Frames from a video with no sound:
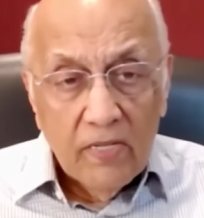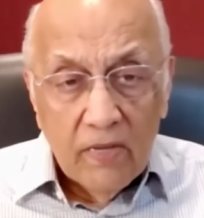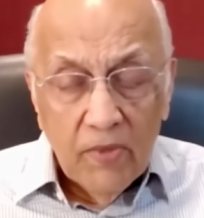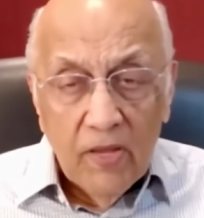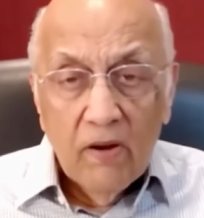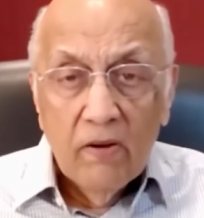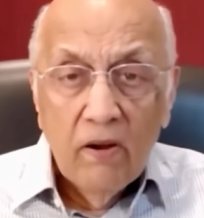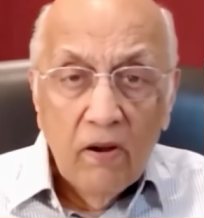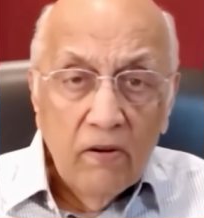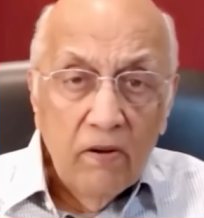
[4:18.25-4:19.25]
That's something
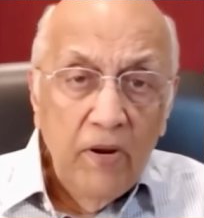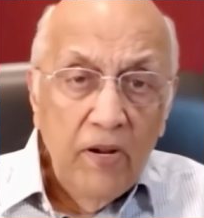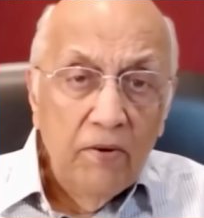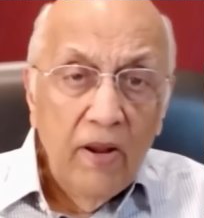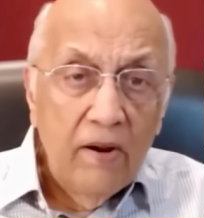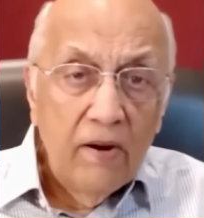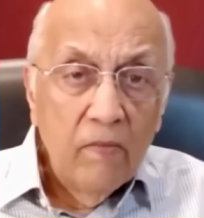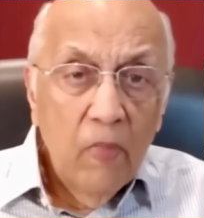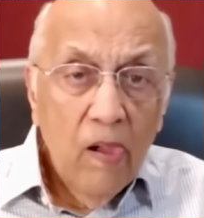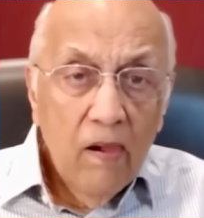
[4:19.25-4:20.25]
God called me to
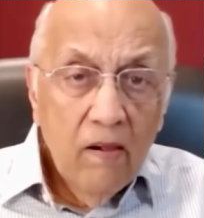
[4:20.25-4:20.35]
later.